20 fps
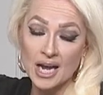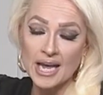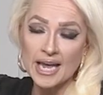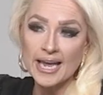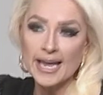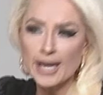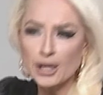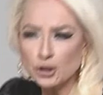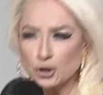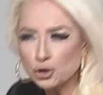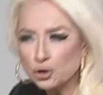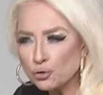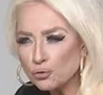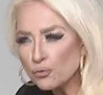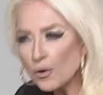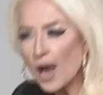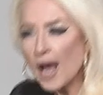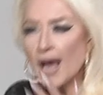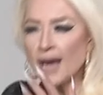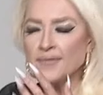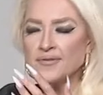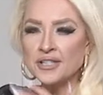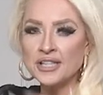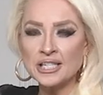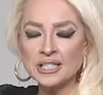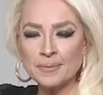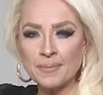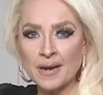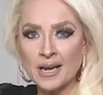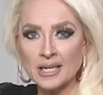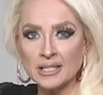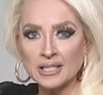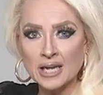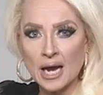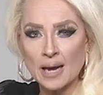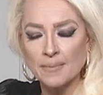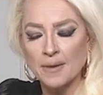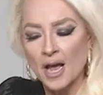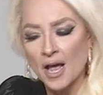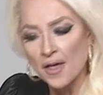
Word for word: it drives the demand up.